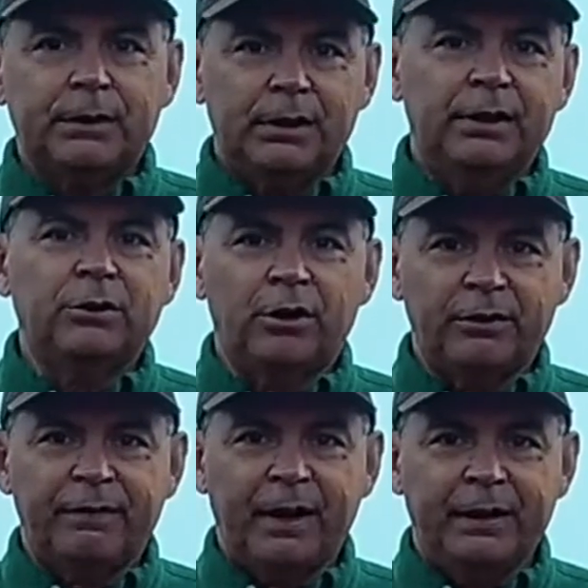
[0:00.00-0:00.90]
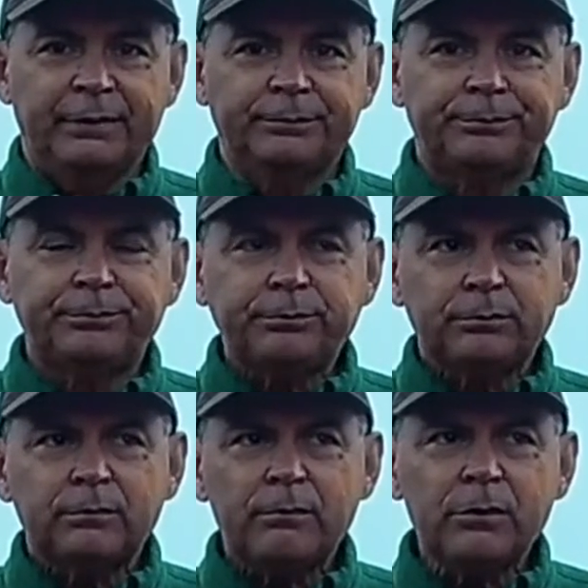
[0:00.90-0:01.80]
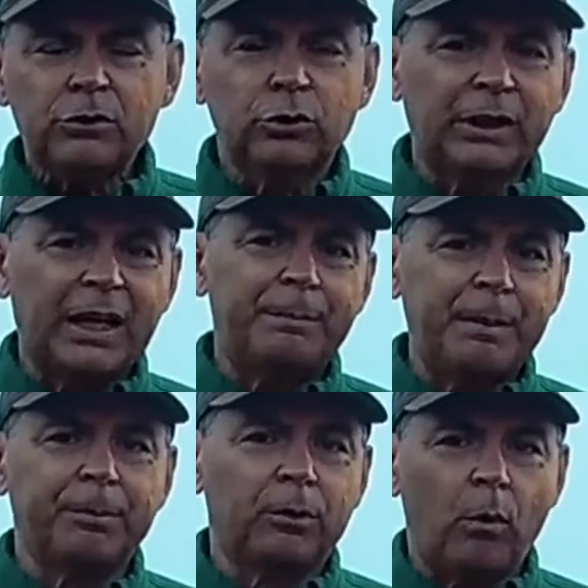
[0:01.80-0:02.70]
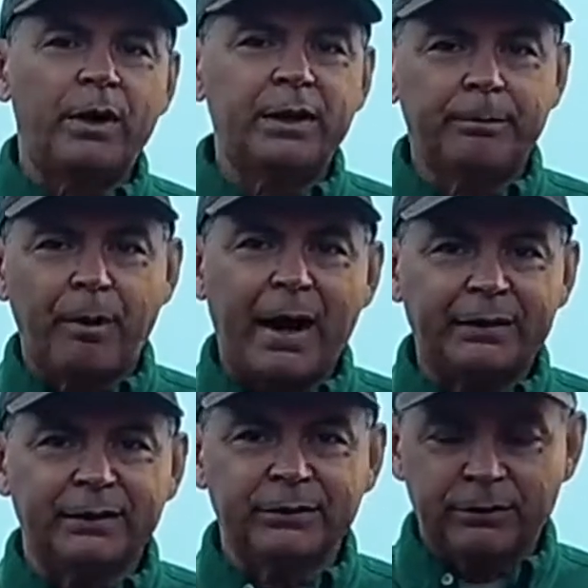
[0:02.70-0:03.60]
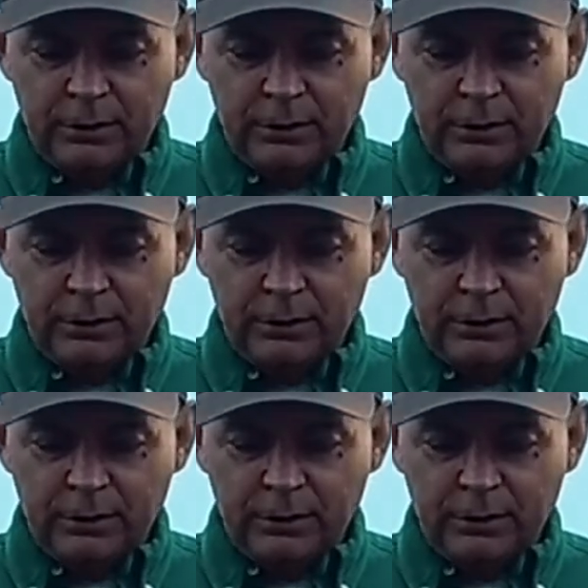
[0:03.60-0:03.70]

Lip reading: is hard to find. So a lot of people are wanting to practice